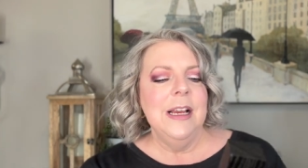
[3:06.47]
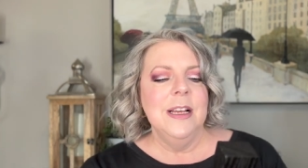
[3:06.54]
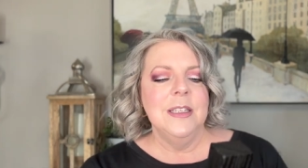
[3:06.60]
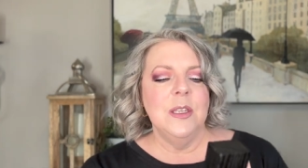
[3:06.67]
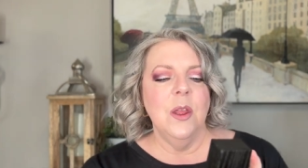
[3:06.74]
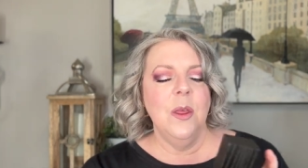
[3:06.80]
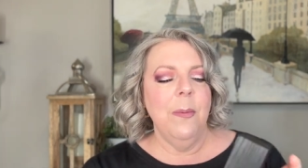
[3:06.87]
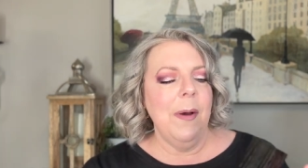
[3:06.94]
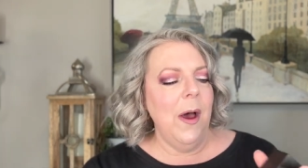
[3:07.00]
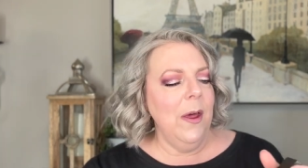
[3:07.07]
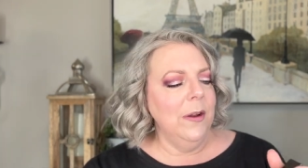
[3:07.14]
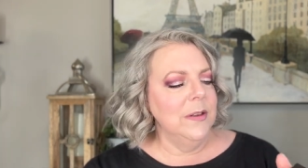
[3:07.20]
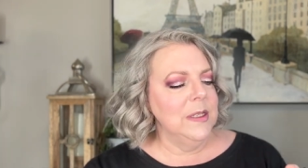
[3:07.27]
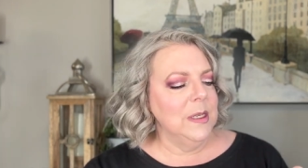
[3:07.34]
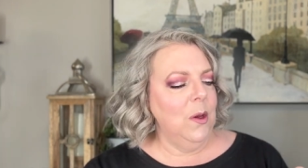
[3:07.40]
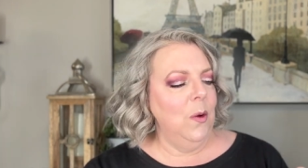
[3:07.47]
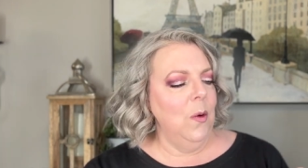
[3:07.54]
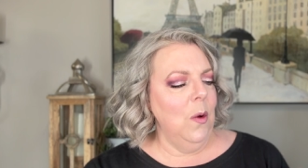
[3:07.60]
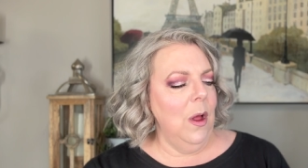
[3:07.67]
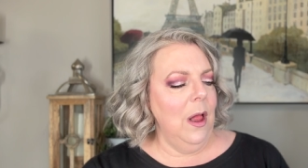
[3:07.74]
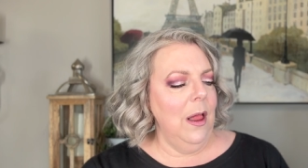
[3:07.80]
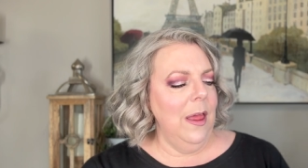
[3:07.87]
So the bottle's
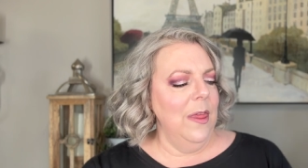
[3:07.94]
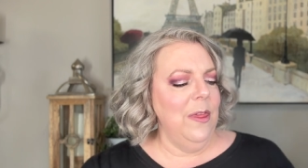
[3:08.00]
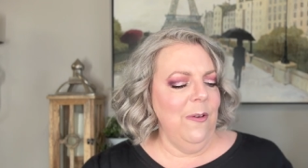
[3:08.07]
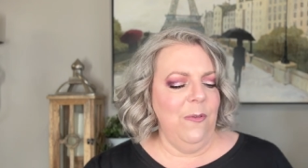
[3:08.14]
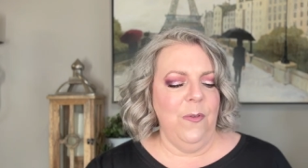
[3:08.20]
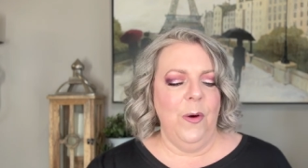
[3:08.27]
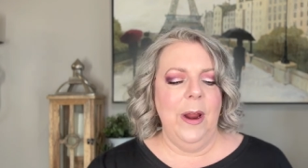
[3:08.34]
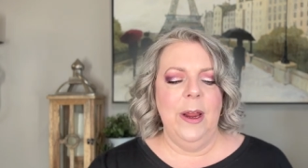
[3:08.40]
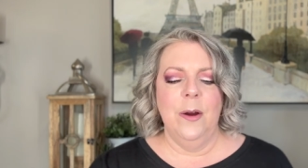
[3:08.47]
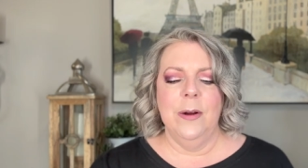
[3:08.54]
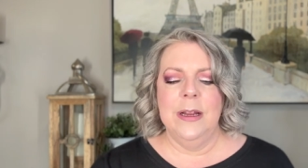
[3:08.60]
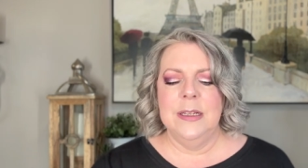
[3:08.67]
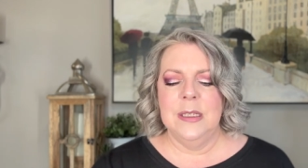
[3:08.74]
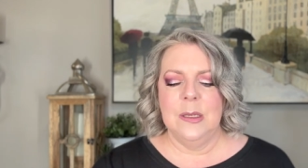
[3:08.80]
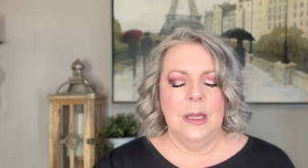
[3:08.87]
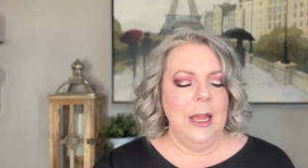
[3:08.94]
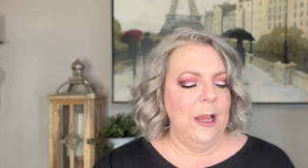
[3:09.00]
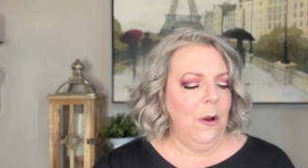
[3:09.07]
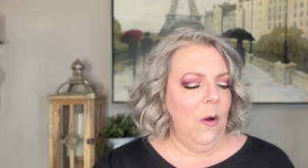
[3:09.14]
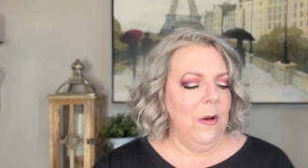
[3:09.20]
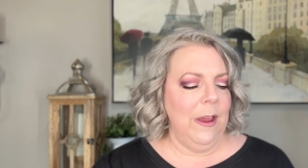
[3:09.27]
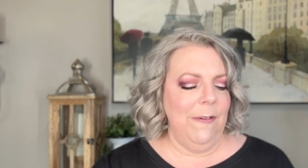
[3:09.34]
cool. The fragrance,
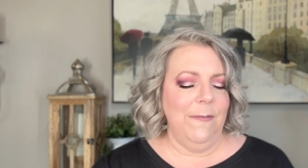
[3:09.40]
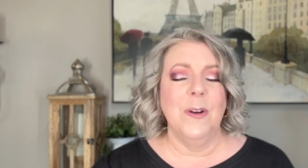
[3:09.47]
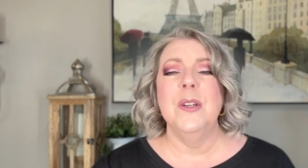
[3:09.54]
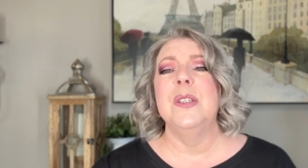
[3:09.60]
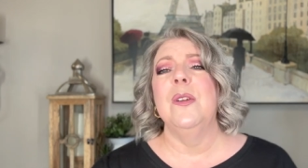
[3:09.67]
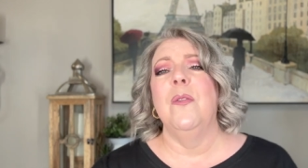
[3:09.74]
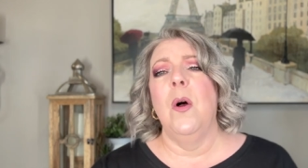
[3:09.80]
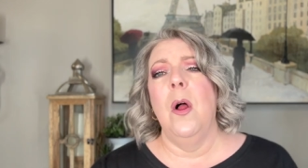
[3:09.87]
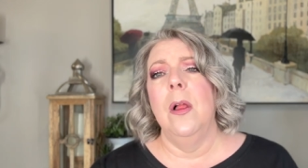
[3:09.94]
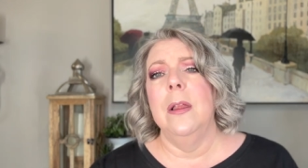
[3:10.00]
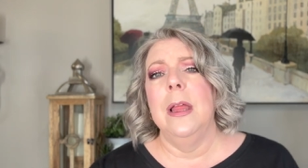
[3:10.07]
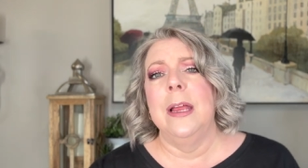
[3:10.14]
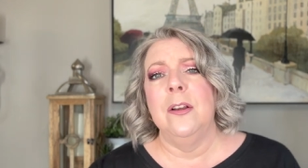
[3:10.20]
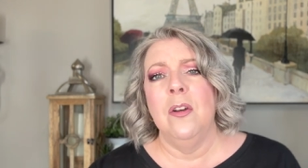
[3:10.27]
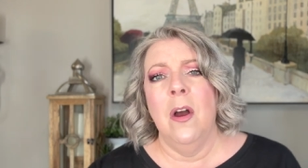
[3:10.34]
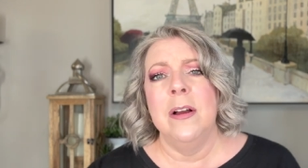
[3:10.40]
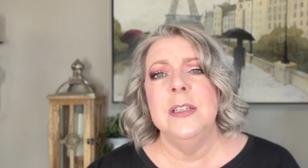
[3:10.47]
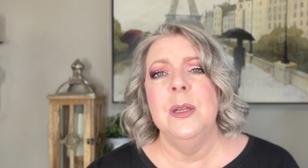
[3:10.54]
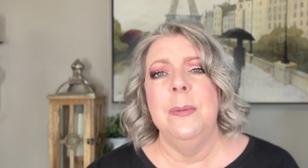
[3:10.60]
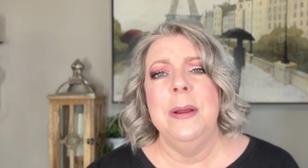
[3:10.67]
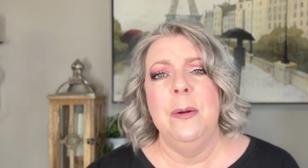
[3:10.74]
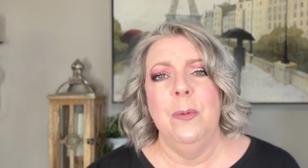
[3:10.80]
like, okay, first of all, like not
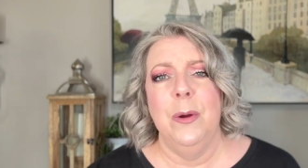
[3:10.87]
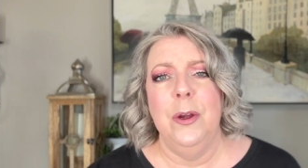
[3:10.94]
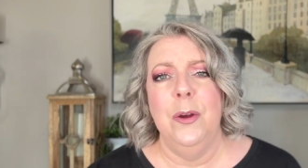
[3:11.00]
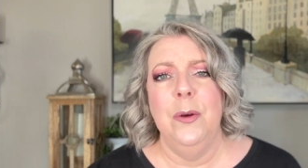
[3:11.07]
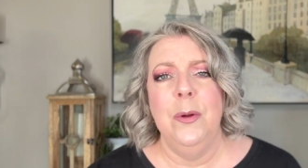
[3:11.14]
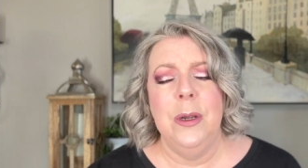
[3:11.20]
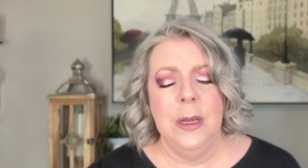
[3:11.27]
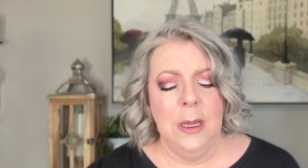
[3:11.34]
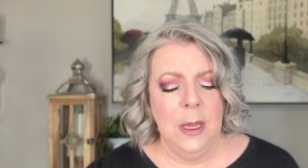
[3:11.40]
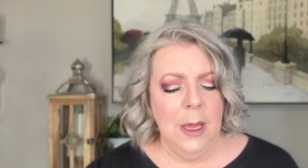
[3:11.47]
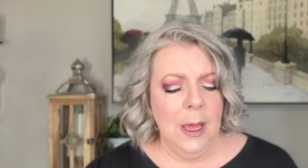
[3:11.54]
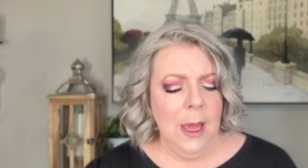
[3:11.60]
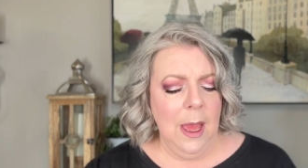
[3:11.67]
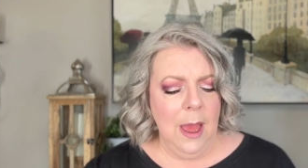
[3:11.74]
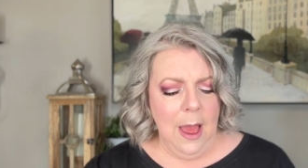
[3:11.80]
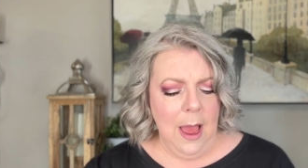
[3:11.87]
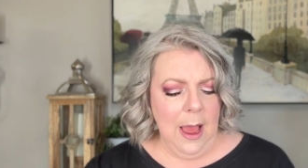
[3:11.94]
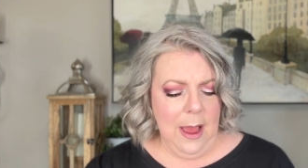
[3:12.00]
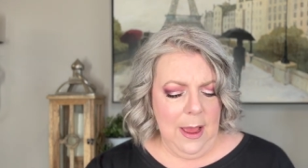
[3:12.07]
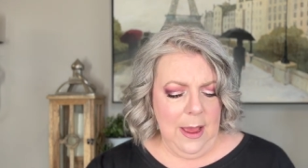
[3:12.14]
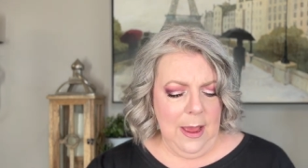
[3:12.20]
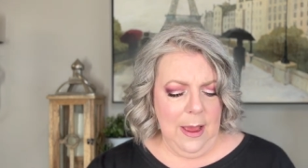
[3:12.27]
to be rude,
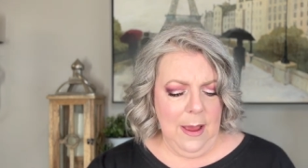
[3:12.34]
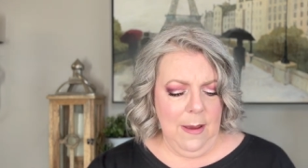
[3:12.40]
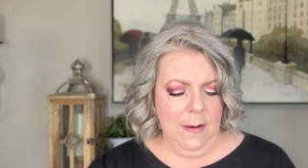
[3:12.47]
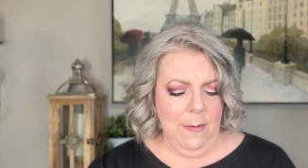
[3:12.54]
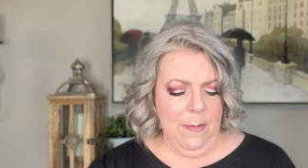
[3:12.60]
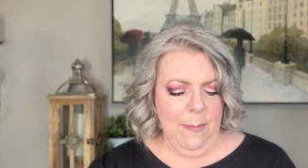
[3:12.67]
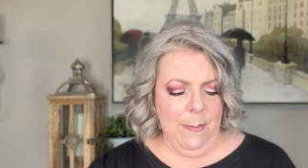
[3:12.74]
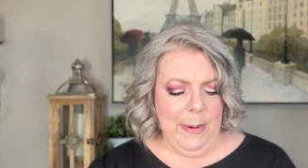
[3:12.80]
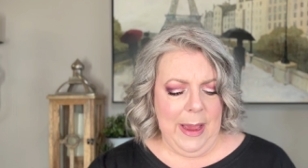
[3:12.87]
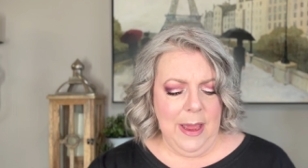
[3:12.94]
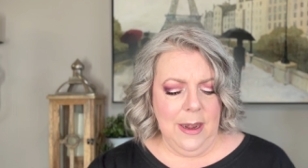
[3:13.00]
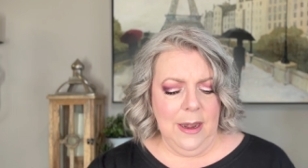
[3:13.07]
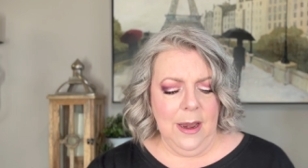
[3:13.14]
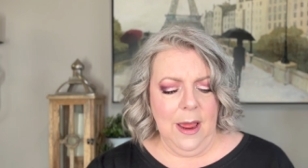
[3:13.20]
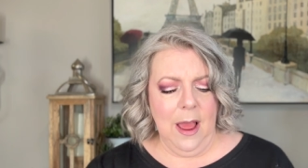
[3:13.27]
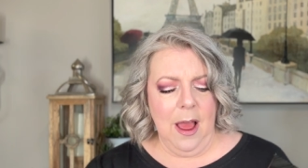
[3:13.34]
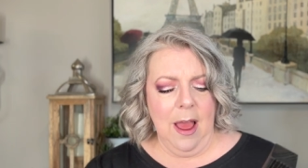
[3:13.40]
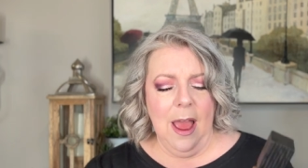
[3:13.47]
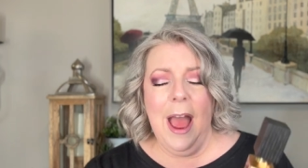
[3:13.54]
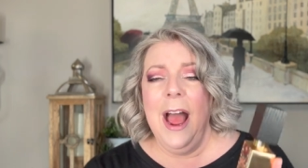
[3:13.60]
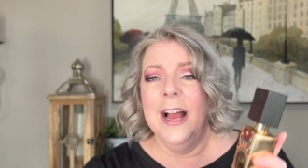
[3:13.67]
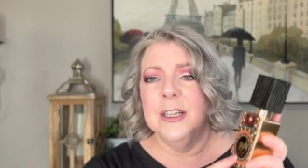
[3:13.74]
uh, but
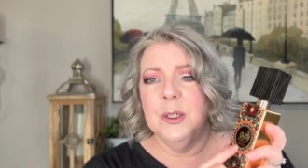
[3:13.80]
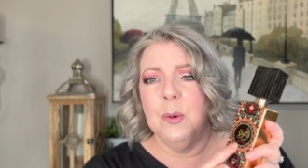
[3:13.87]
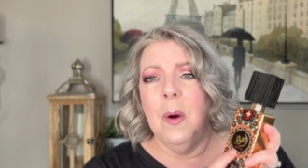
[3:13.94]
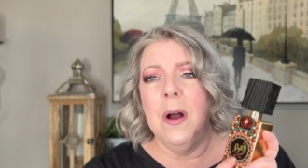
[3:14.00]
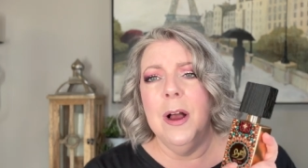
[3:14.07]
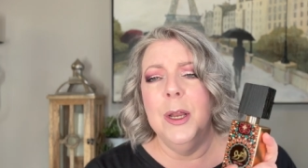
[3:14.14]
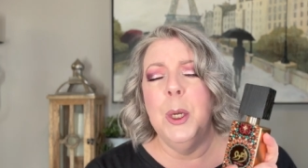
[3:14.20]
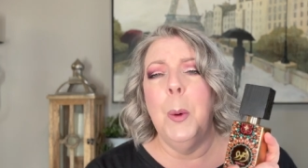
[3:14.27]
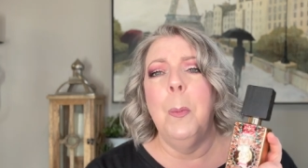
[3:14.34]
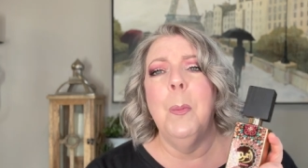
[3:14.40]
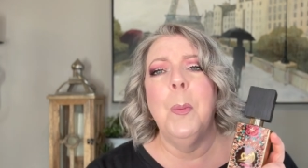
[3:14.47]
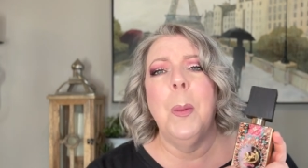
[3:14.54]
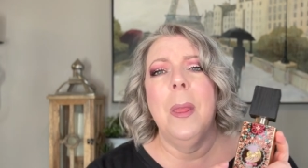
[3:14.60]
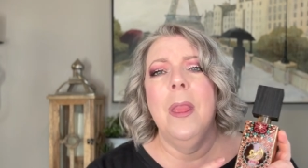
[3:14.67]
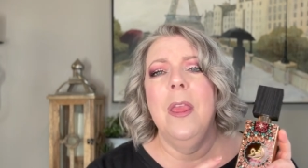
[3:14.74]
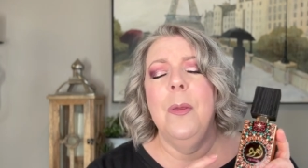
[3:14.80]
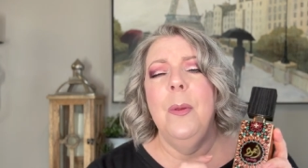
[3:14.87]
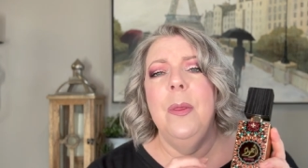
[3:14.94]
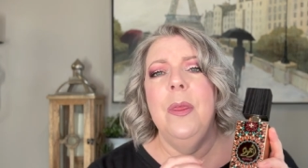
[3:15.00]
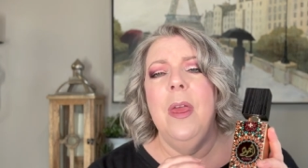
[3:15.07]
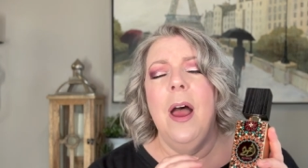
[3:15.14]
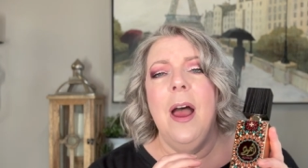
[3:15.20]
Ajwad,
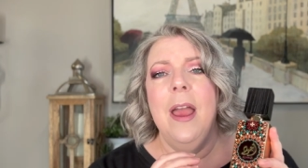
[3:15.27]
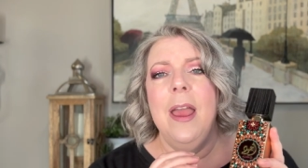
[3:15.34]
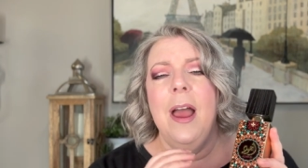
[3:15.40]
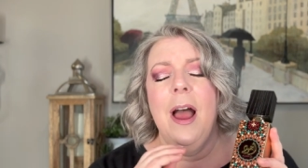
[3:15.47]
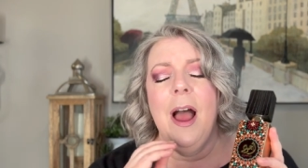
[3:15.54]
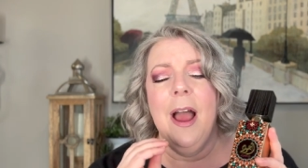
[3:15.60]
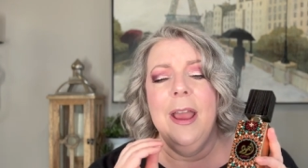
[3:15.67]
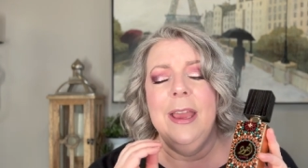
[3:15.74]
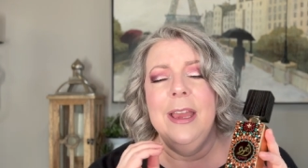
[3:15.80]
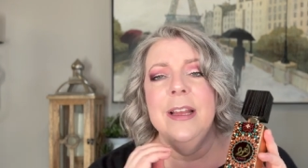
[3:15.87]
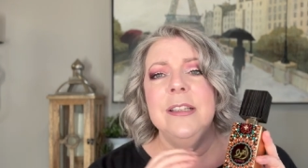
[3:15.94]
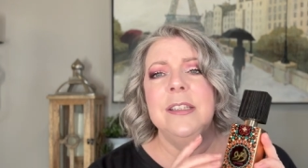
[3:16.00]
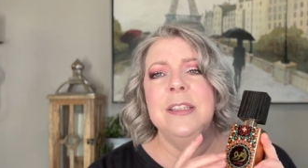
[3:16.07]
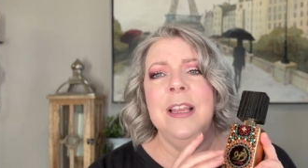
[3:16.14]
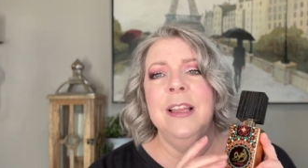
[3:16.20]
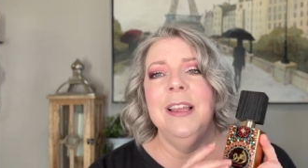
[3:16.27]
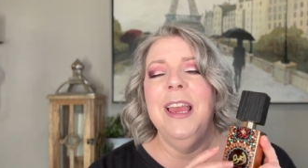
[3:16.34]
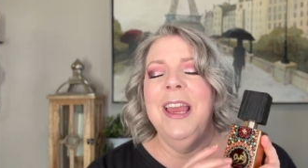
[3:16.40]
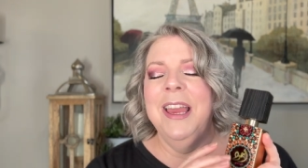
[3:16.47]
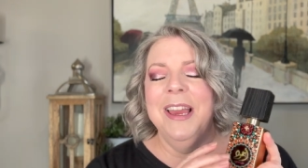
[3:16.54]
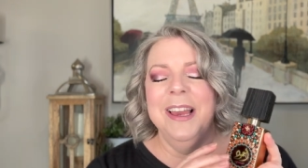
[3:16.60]
I I instantly